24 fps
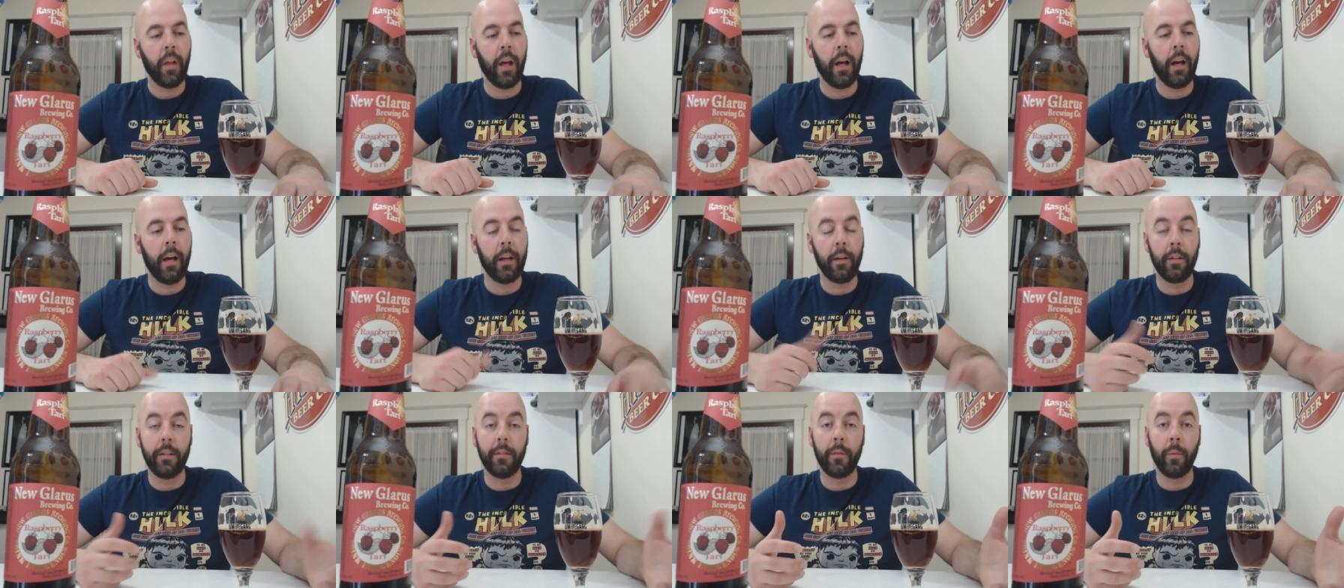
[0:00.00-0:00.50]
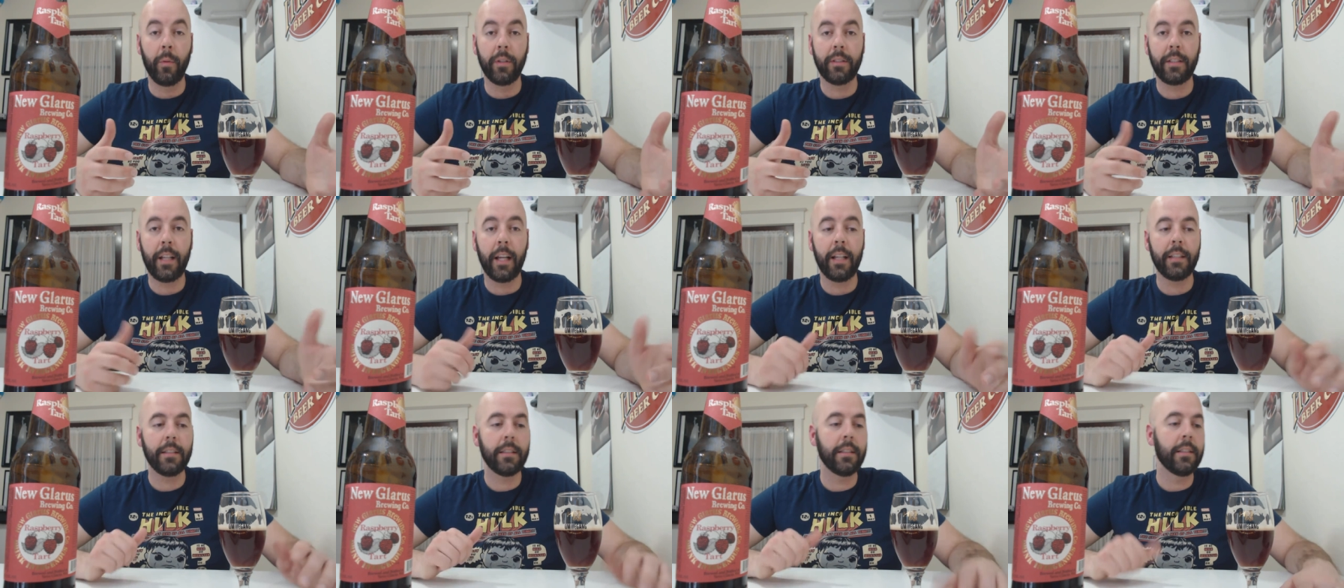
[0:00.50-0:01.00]
Uh, I don't live in
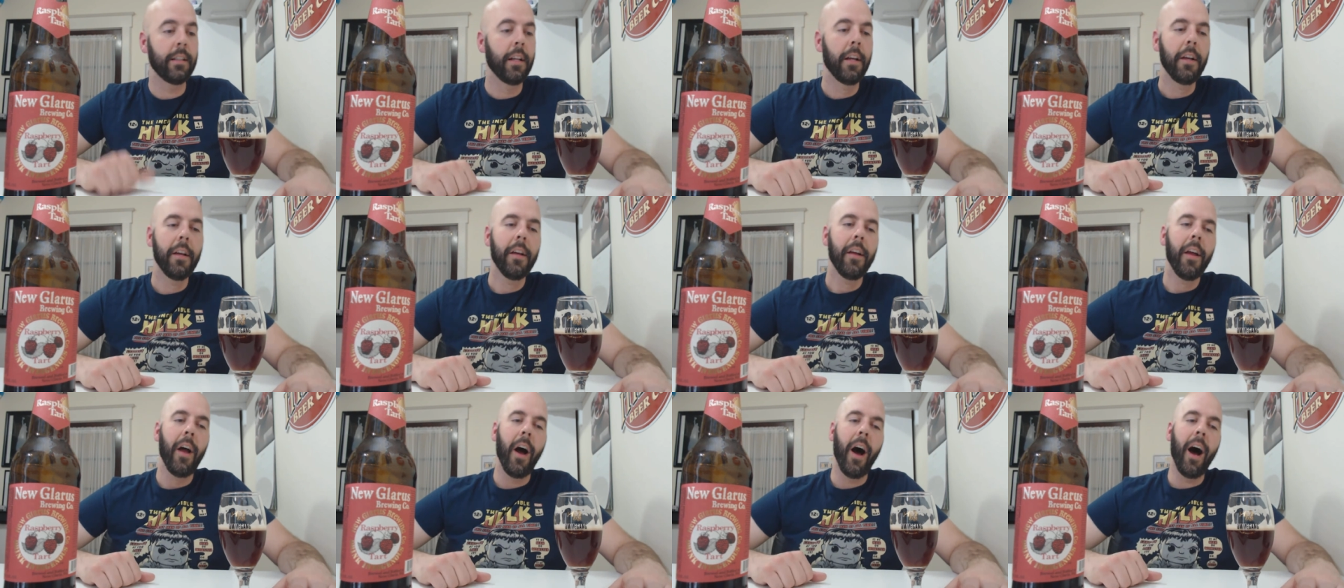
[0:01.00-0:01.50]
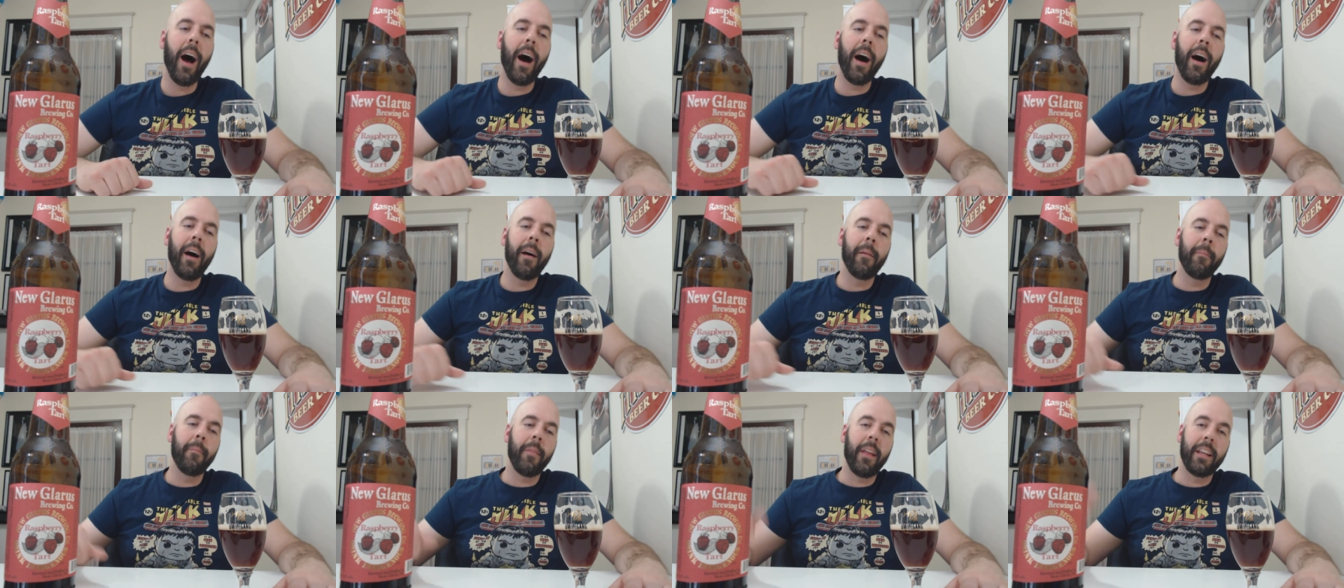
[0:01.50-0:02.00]
Wisconsin.
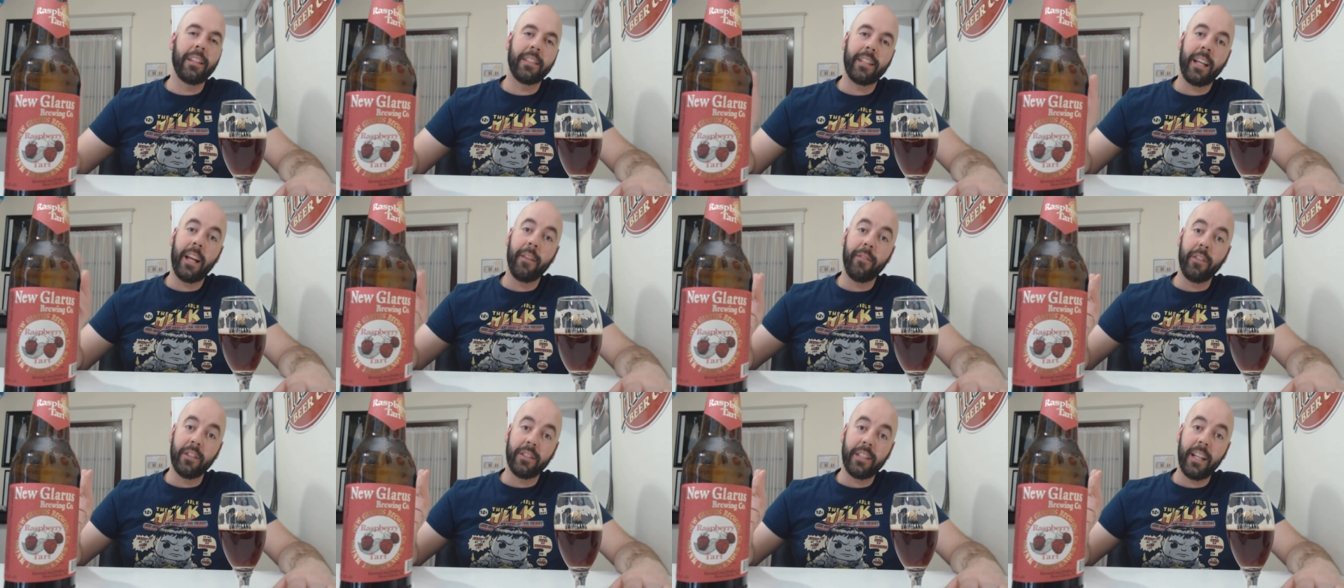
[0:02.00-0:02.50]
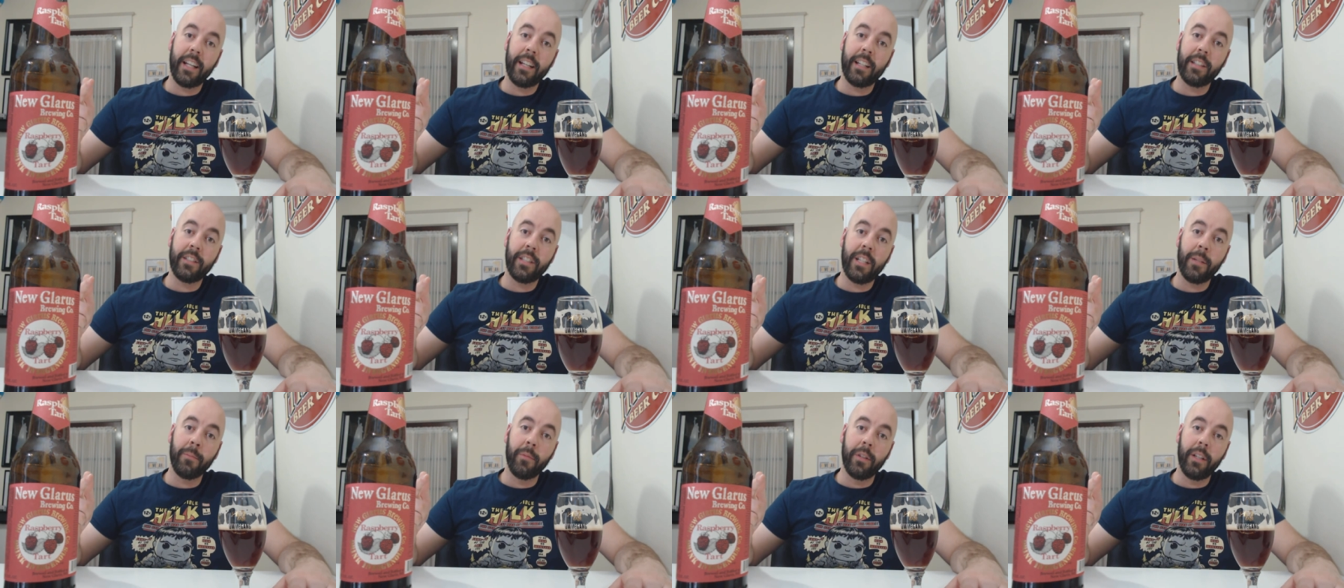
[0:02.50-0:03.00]
Um, thanks again for sending it,
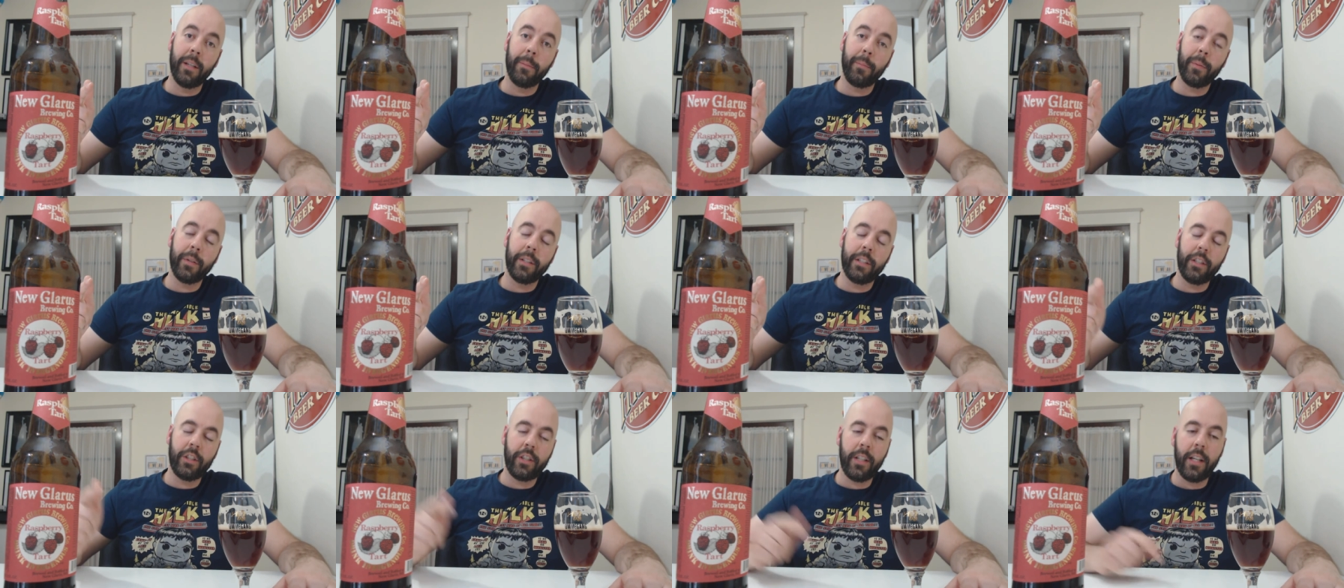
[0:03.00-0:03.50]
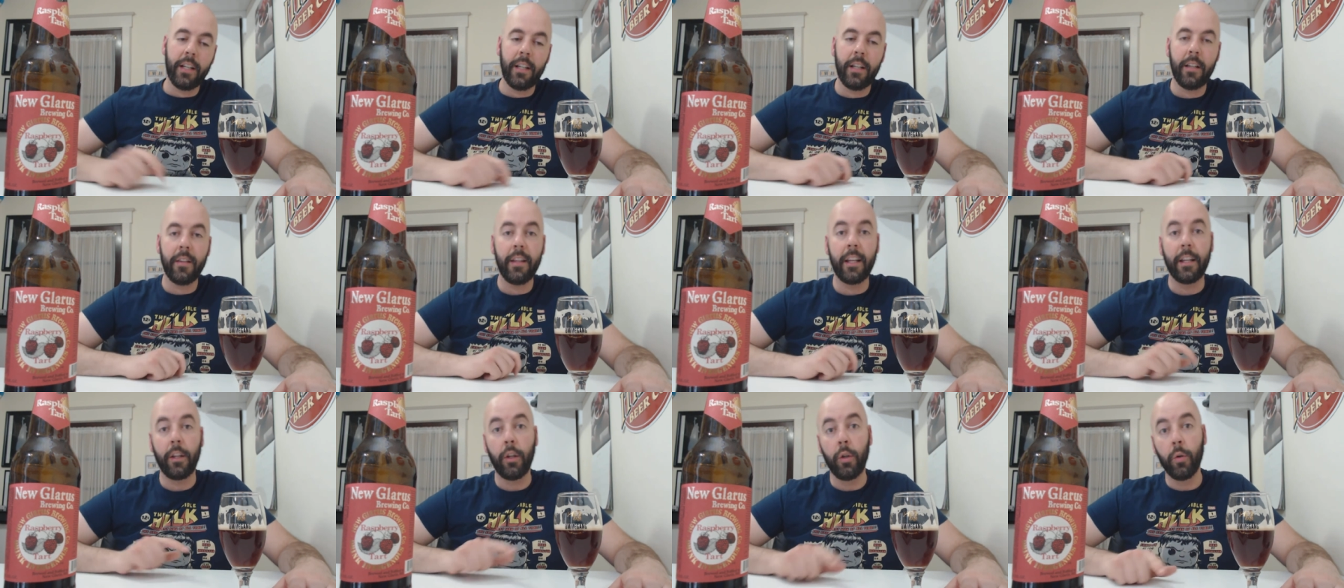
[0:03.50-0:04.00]
Jim. Really appreciate
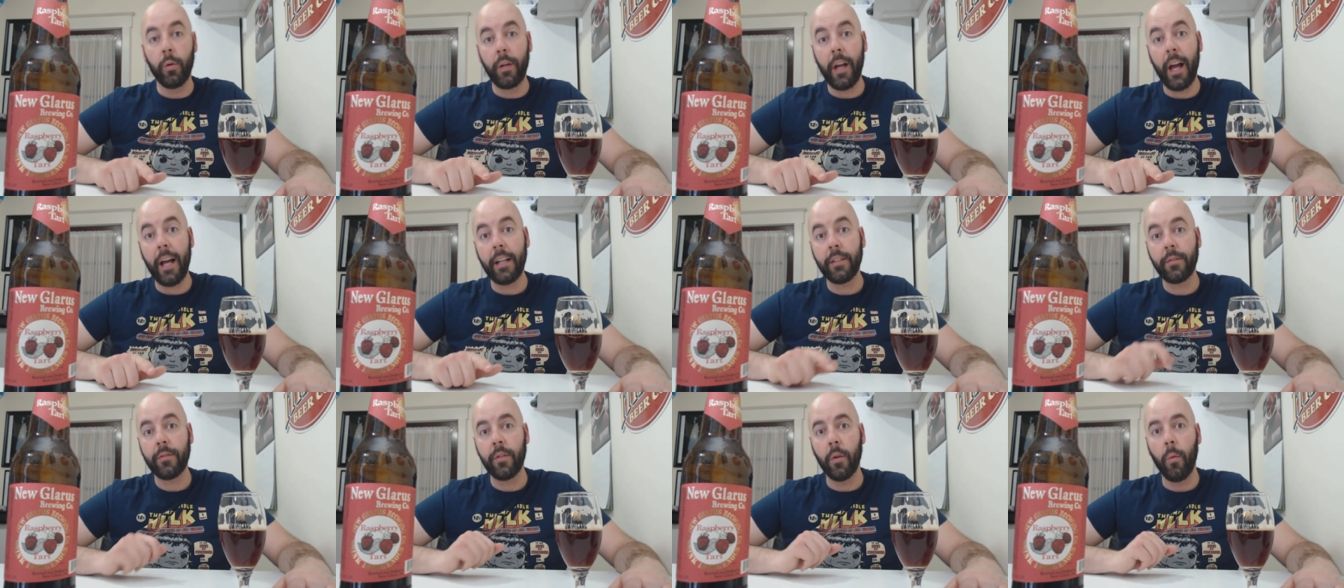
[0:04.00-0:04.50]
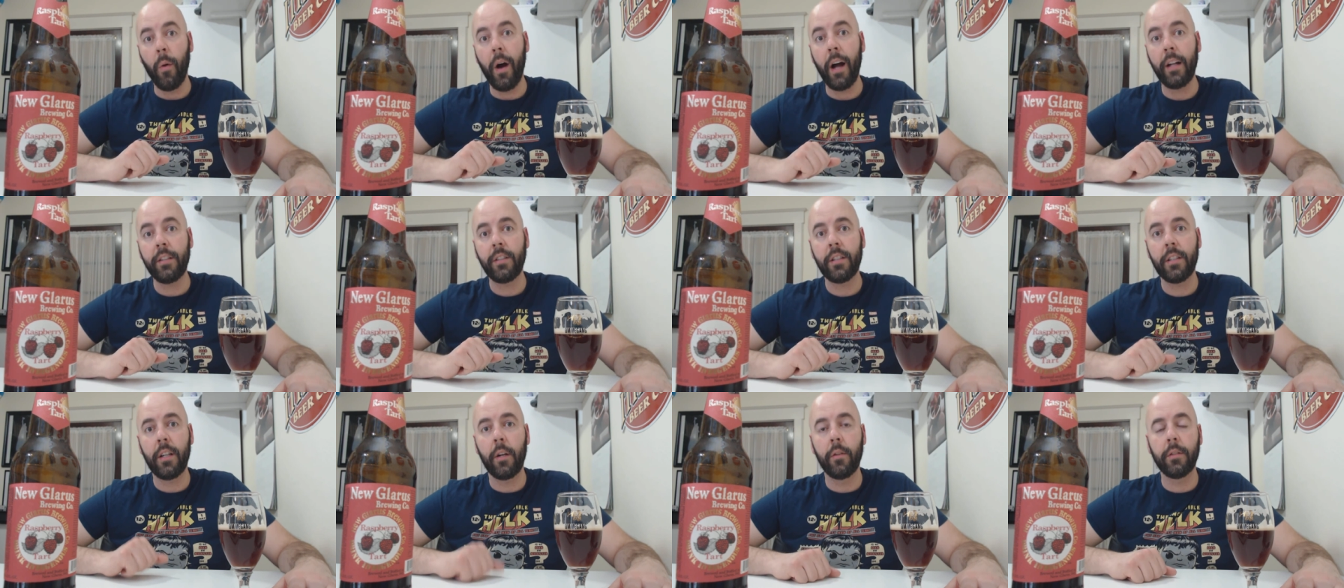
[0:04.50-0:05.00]
it. Thank you guys for
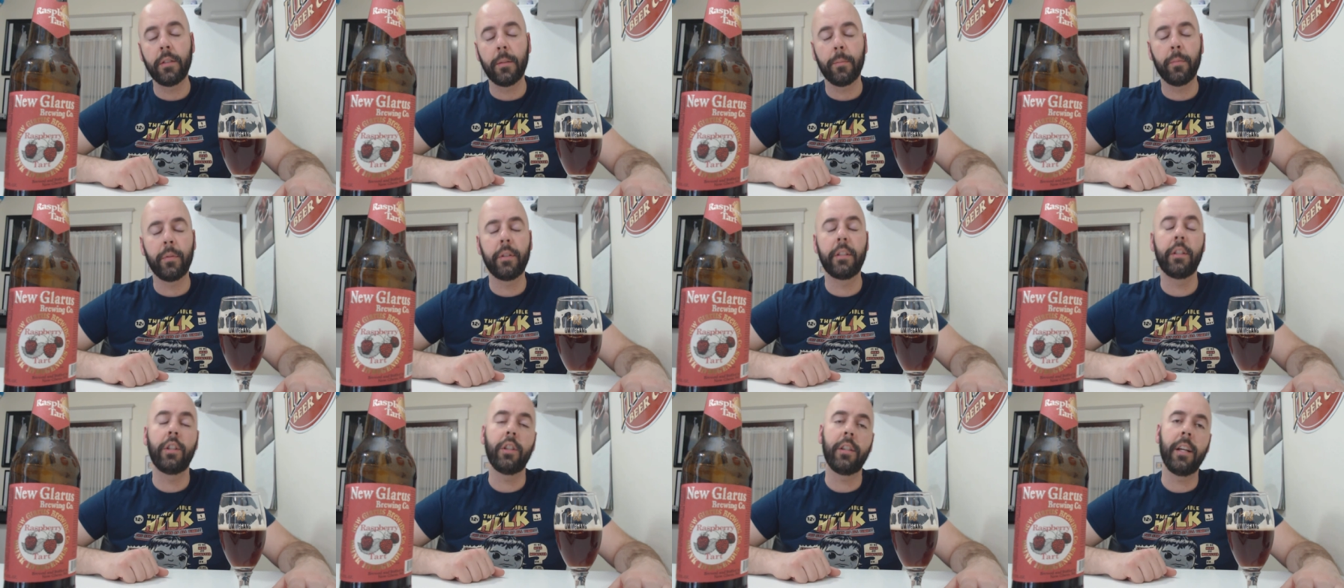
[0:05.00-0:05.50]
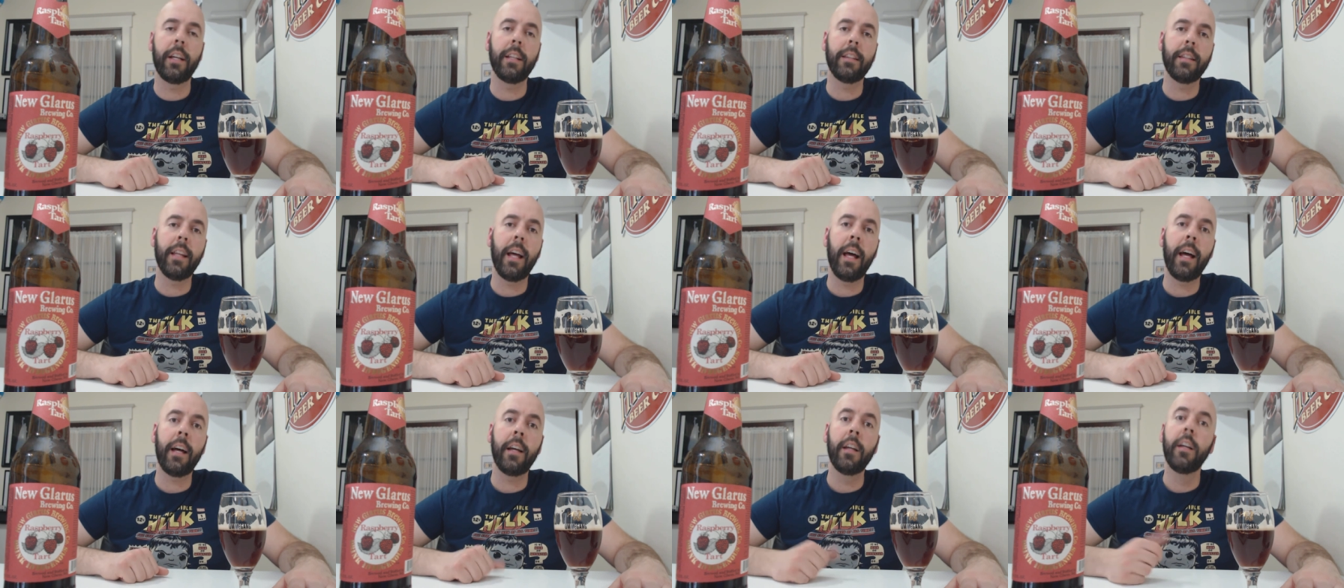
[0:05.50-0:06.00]
watching. I always appreciate
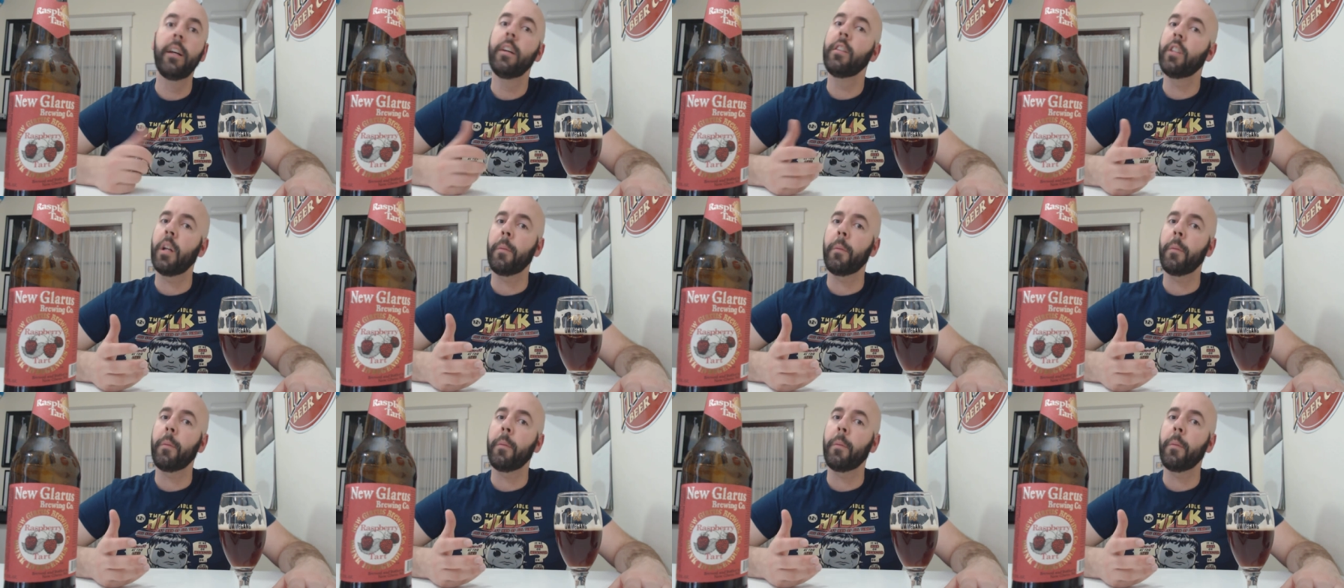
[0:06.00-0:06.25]
that.